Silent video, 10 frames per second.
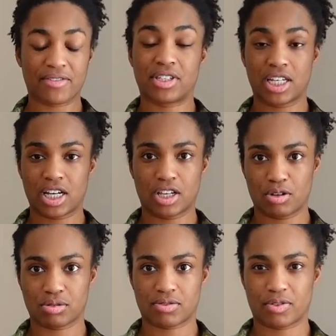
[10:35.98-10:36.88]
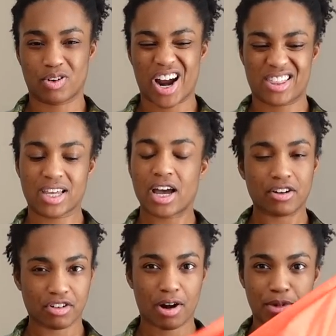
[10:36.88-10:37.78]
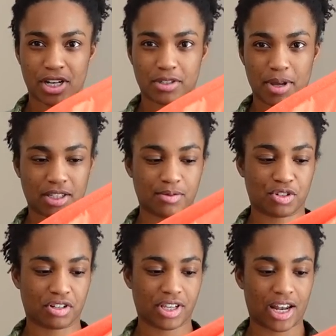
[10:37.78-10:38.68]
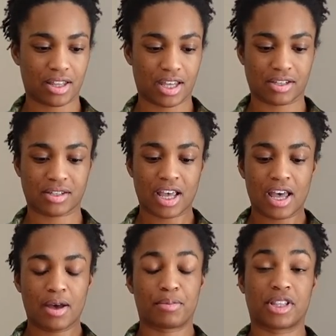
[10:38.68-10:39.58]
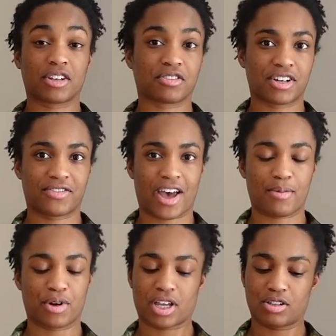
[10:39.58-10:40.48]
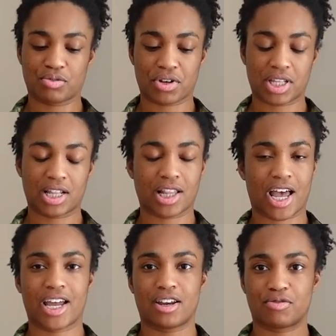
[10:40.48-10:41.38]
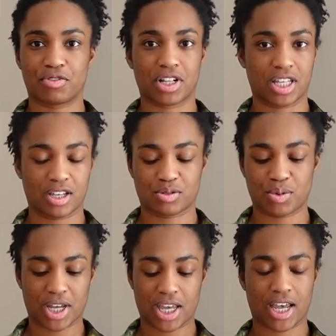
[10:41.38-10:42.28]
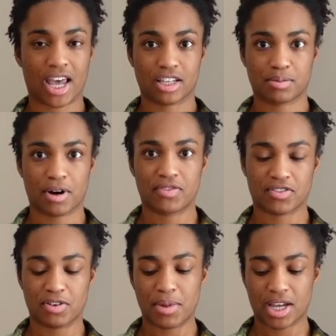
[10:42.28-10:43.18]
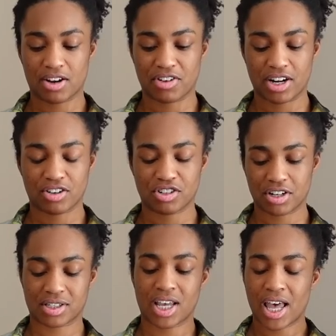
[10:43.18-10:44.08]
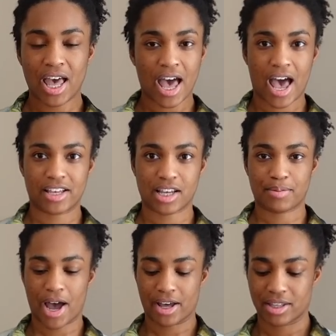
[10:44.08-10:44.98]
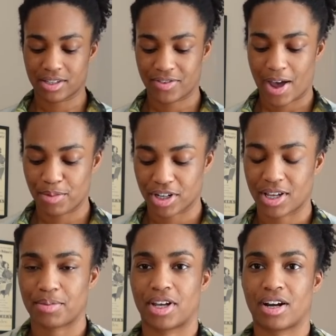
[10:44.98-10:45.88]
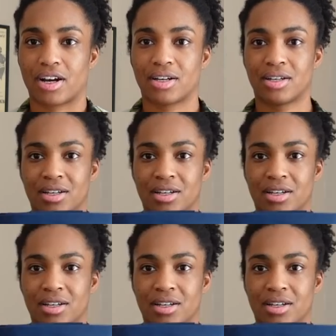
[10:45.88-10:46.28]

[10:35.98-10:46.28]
I've seen it used for, I think Under Armour does make some shirts out of this, but the grid fabric is really light, it really is wicking, and it's perfect for making running shirts. As I pile these fabrics up here